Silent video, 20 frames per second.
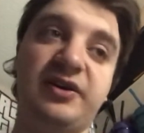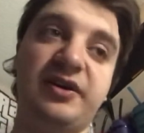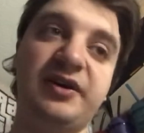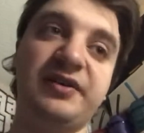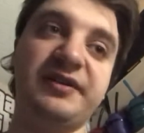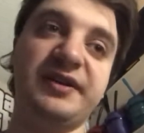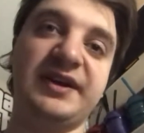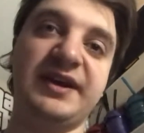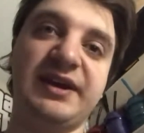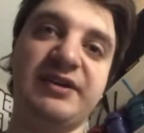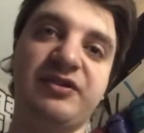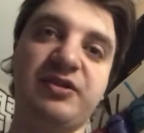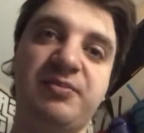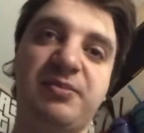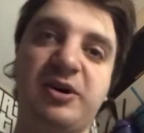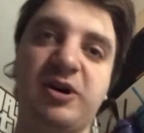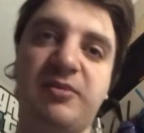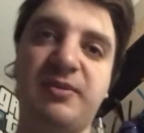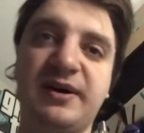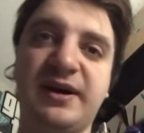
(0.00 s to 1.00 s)
He's against
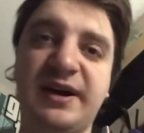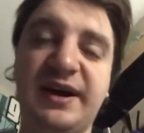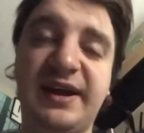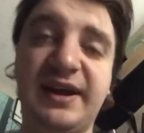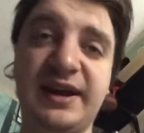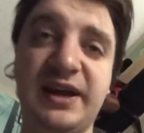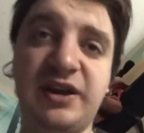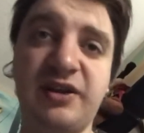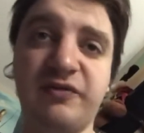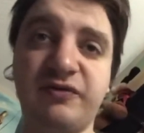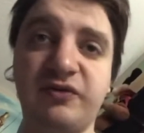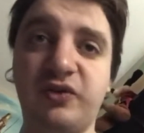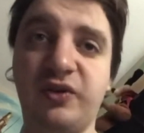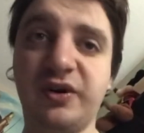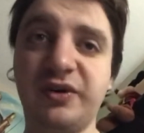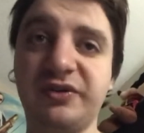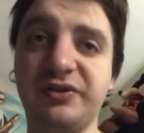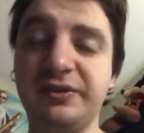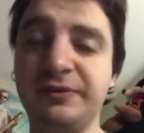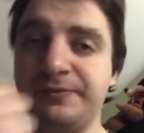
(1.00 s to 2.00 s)
Bulba, and of
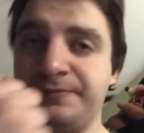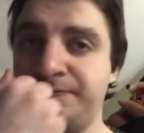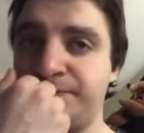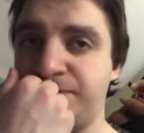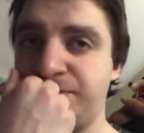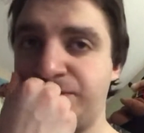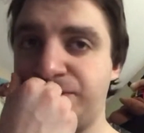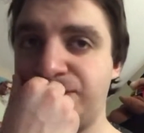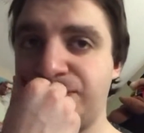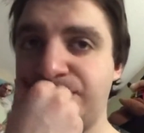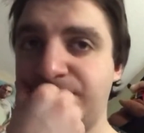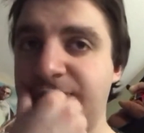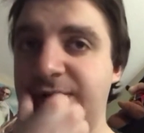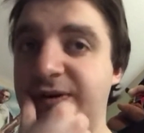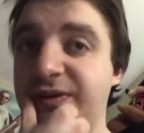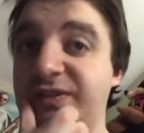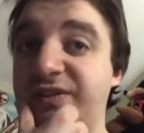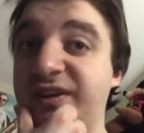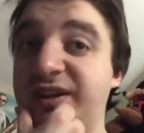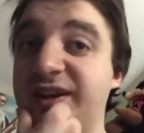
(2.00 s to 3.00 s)
course,
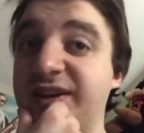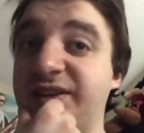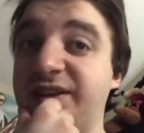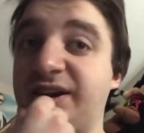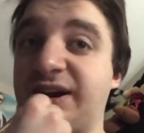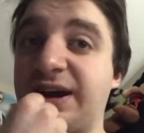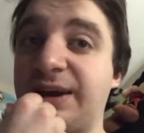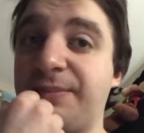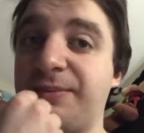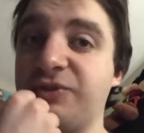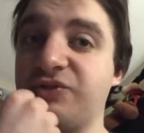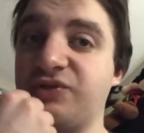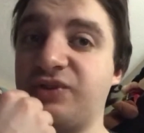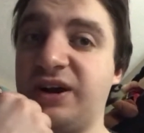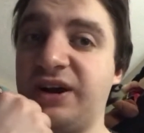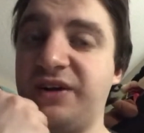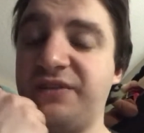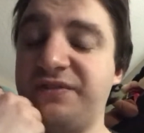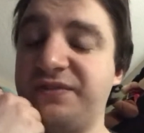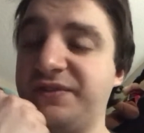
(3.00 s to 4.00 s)
they get the
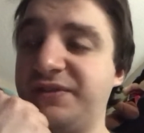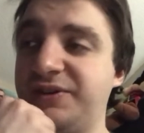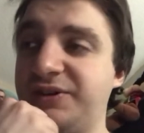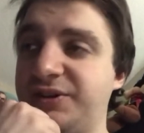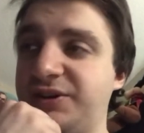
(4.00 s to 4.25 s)
hyperdrive.